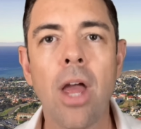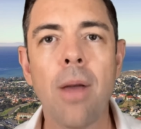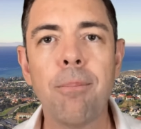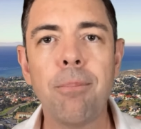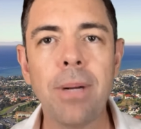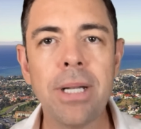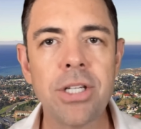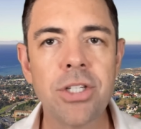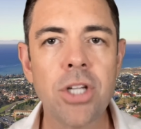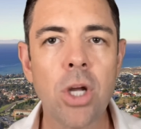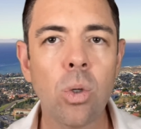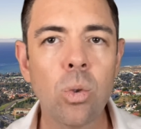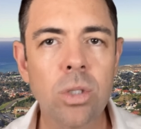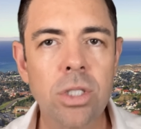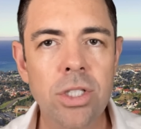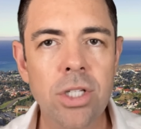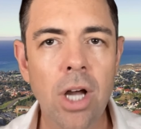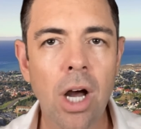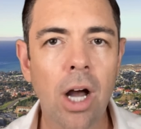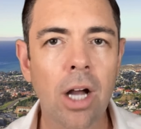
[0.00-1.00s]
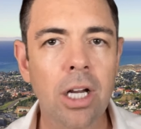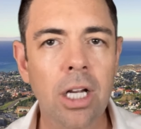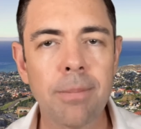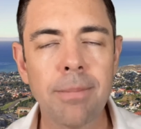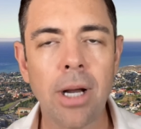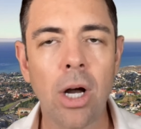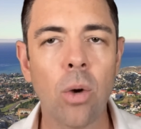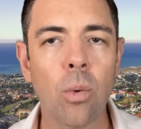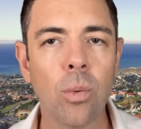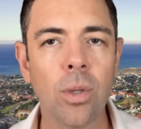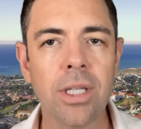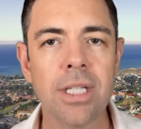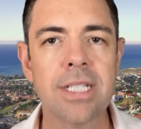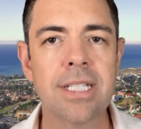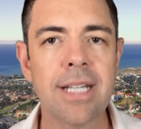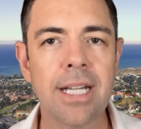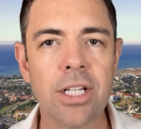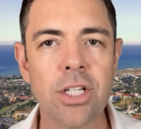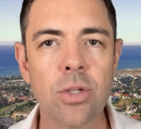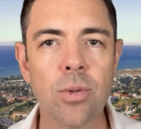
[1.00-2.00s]
But don't talk about real
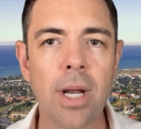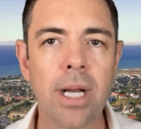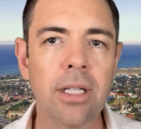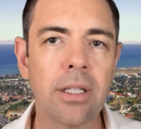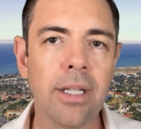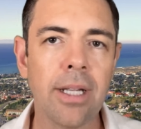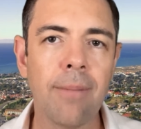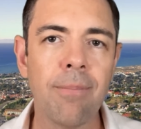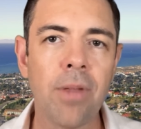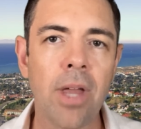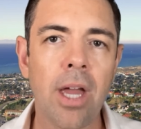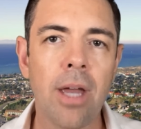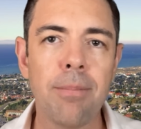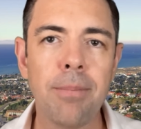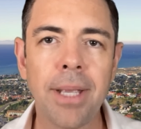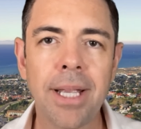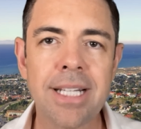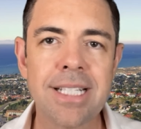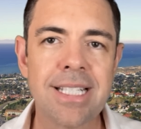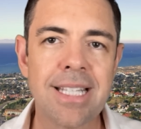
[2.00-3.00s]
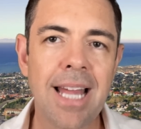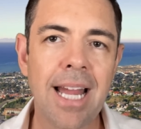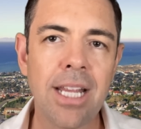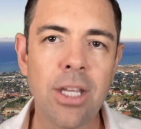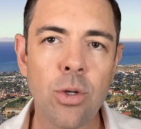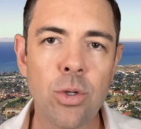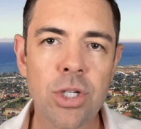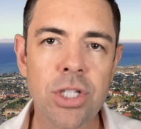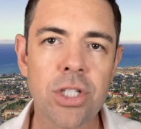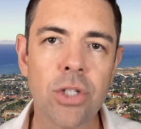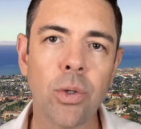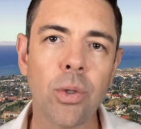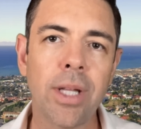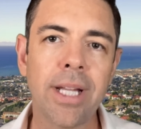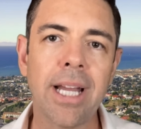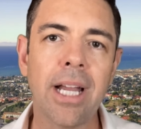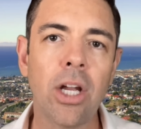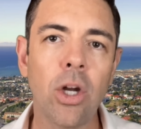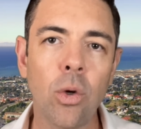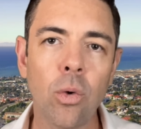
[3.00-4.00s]
estate directly because then you just look like
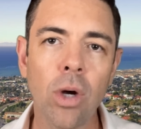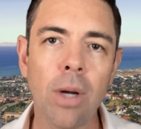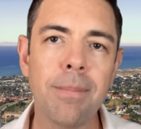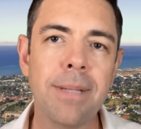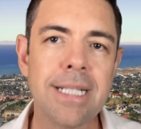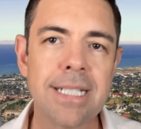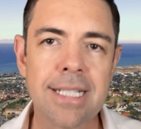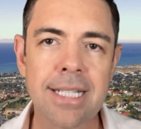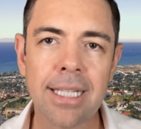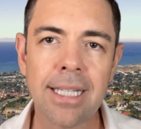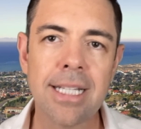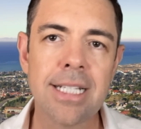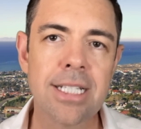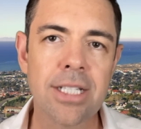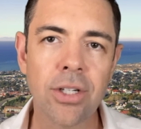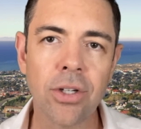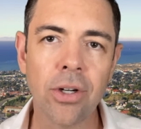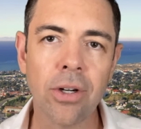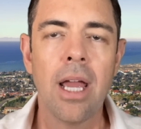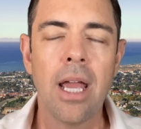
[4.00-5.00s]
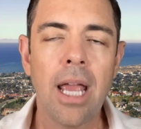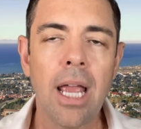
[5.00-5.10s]
a grubby solicitor.